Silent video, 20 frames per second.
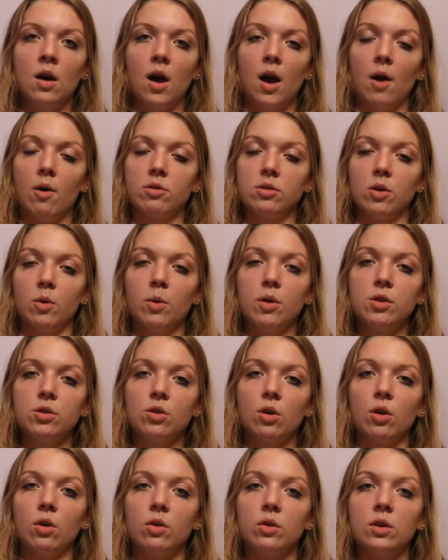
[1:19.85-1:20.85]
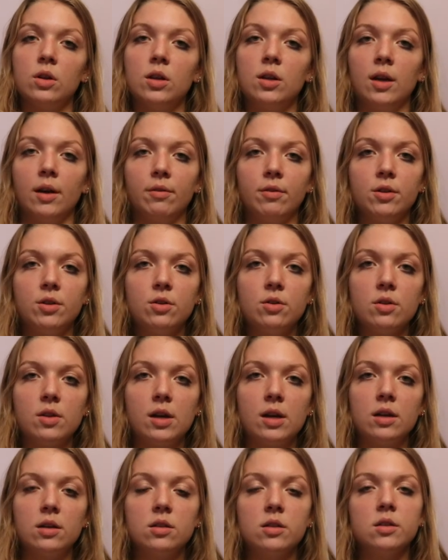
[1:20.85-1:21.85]
I was always told, never do
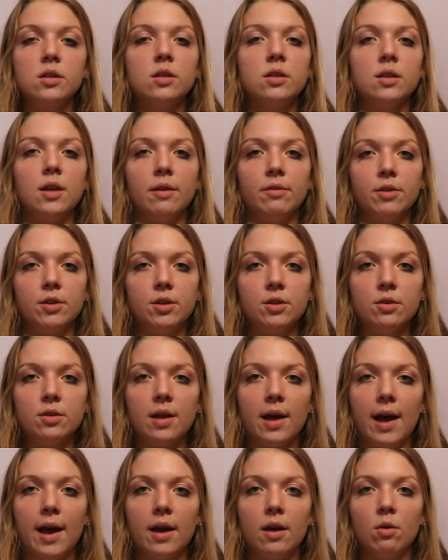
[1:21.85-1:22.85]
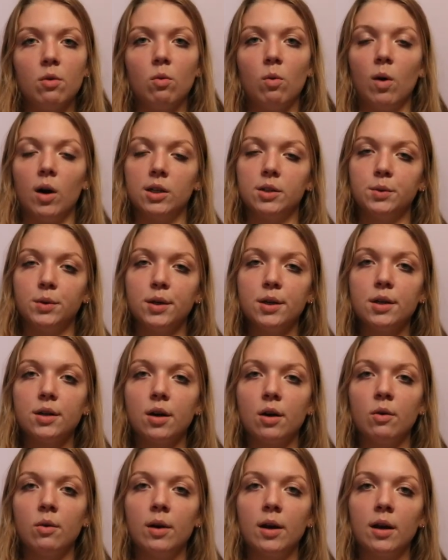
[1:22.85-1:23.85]
this, never do that, watch where you're
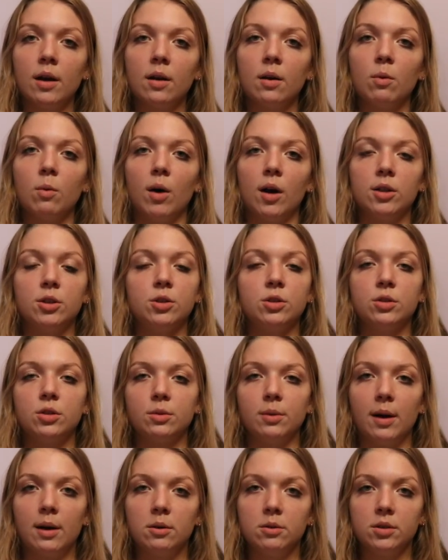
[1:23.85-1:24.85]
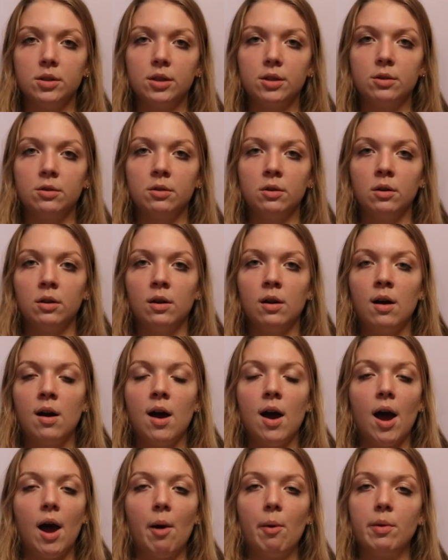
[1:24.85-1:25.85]
going, watch who's around you.
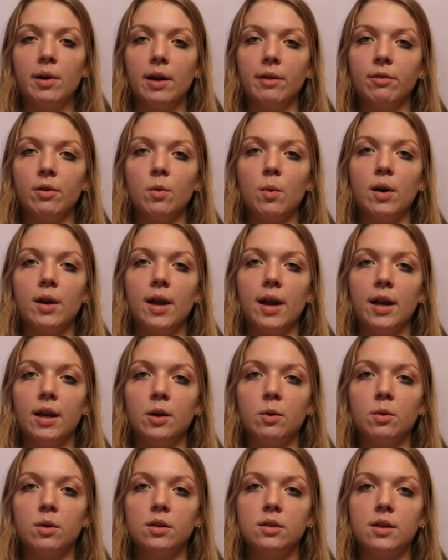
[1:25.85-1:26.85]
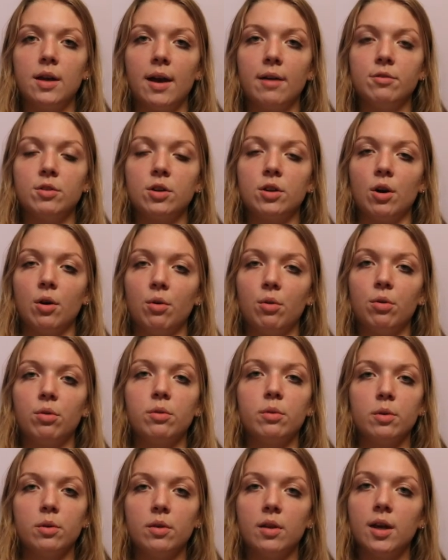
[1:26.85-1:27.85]
I would never want anyone to have to go
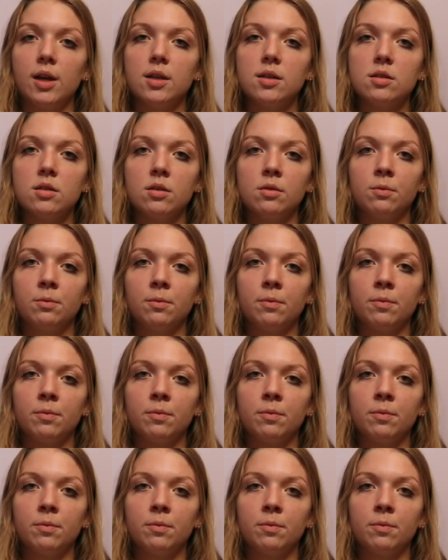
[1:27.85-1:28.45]
through this.